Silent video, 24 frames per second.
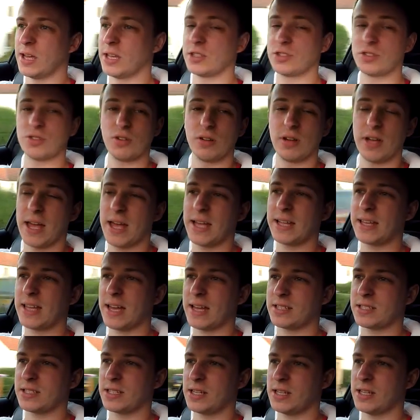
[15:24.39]
Stronger head
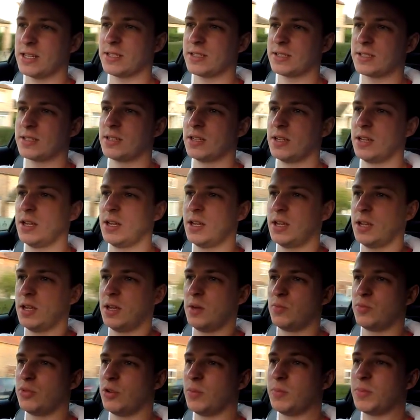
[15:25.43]
gaskets,
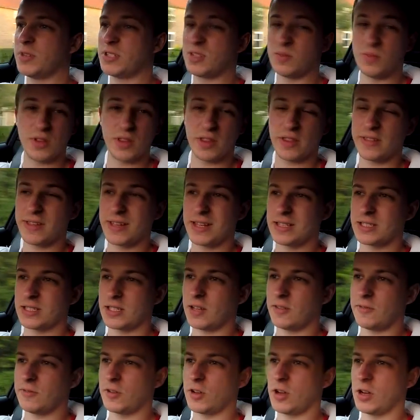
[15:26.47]
probably some other things
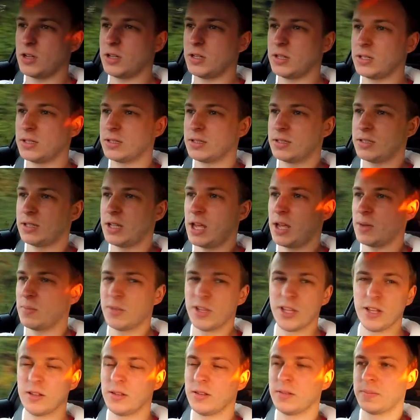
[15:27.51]
that I've forgotten,
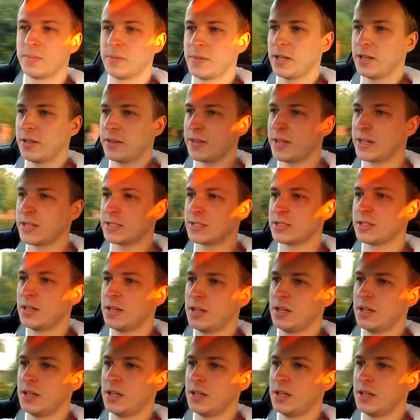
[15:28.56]
little things.